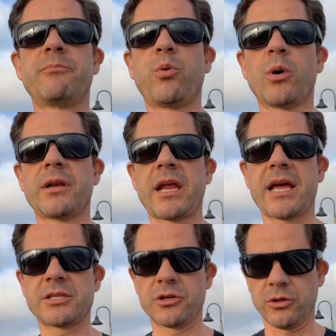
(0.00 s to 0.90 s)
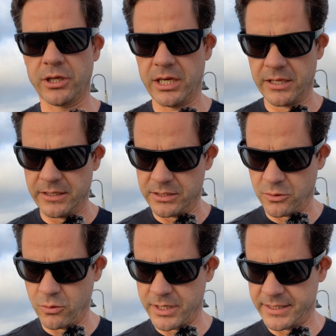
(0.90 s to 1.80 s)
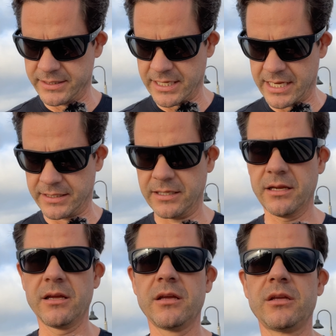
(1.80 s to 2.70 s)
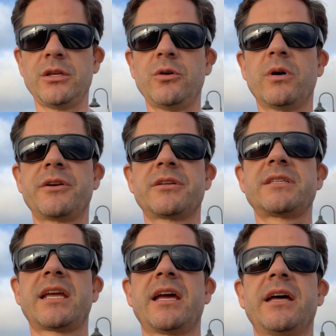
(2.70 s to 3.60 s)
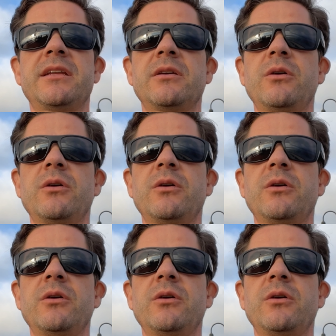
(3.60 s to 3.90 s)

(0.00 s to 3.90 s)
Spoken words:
important as you're looking at these coins that you understand